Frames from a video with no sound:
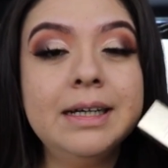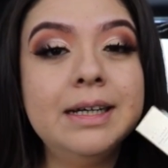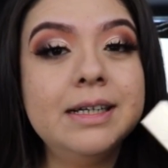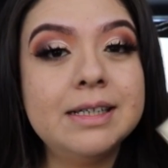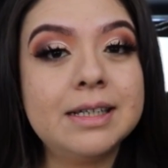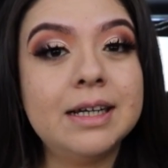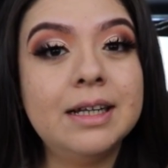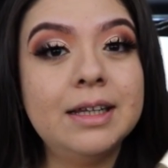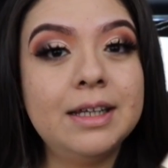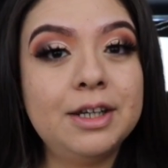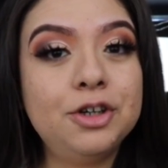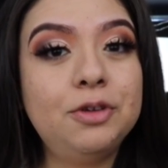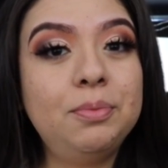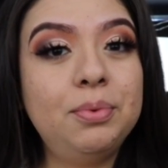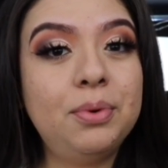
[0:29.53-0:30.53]
It's a
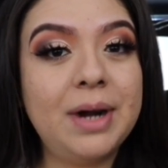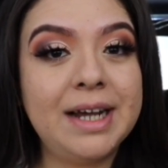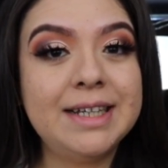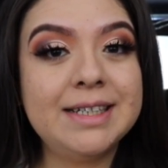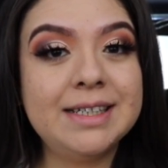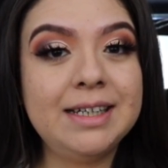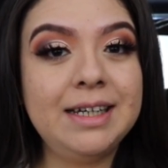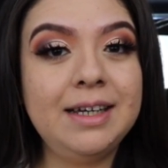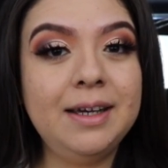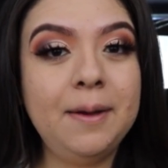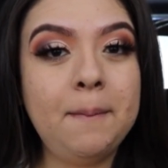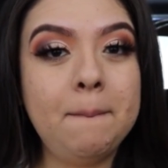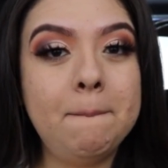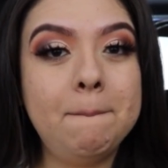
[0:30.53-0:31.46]
little pricey,